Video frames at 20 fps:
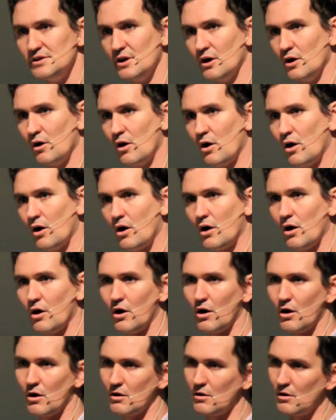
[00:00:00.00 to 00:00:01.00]
You know,
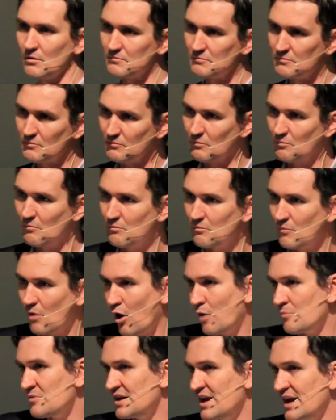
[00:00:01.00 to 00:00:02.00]

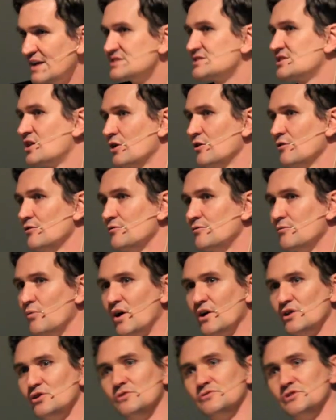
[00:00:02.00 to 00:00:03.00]
I'm the next kind
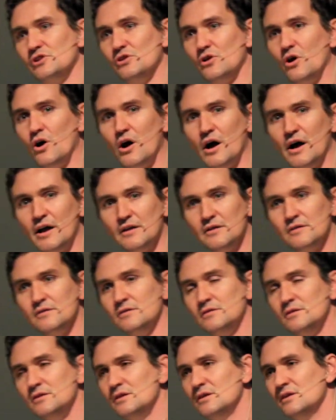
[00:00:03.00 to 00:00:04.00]
of one along the
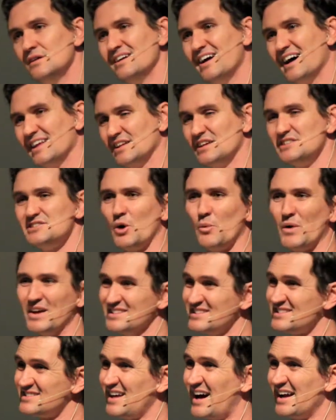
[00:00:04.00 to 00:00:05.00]
line. At least I
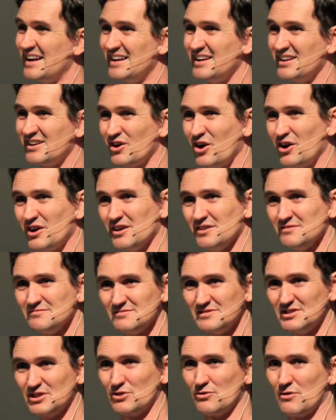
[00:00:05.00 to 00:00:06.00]
went and studied and got
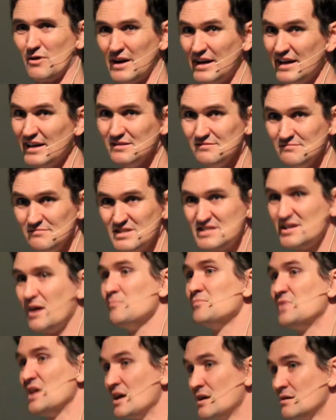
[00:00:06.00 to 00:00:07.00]
a degree in
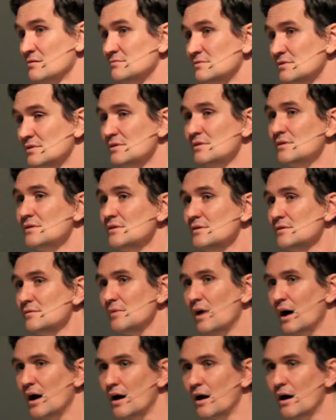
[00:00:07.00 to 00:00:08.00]
something.
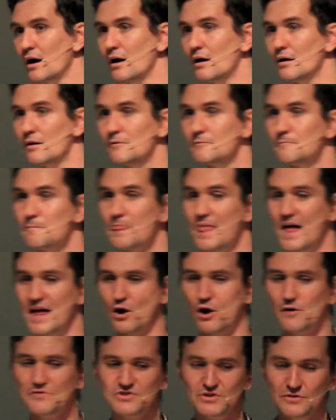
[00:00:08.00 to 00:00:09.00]
Uh,
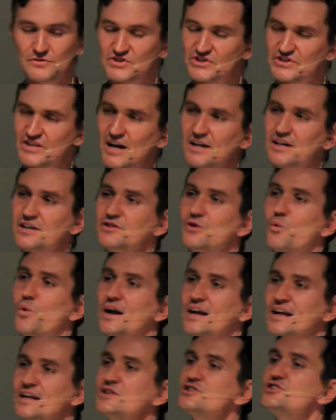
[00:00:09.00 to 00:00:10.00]
and I've sort of stuck in the
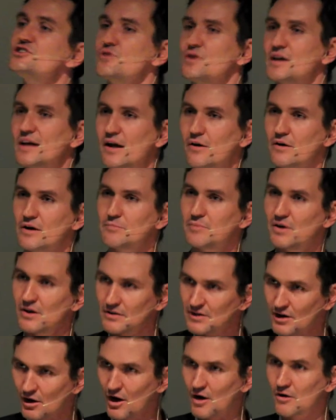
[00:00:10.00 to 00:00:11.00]
one industry area,
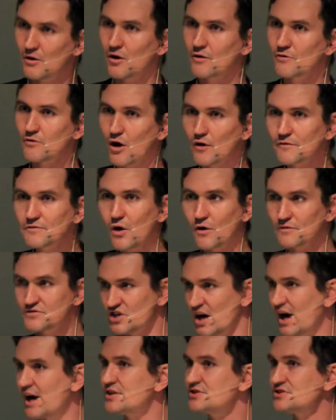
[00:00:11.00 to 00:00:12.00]
but you know, I,
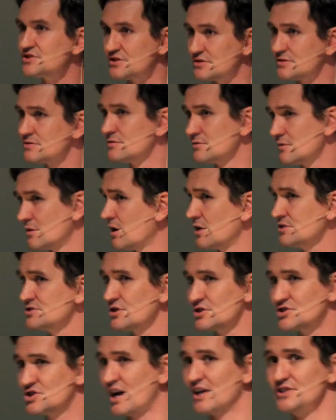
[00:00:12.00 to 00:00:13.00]
have changed. I
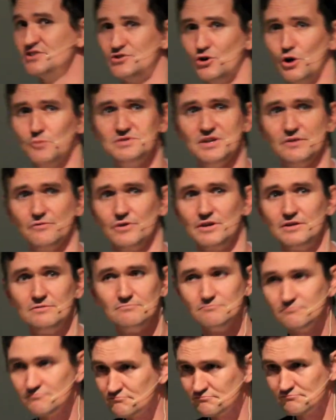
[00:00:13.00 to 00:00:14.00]
sort of change jobs
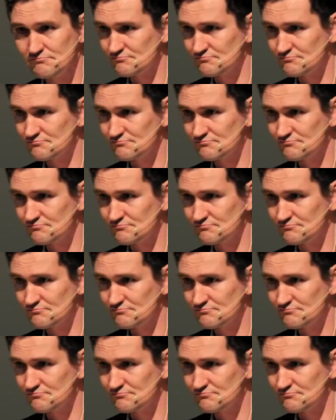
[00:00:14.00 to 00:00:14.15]
every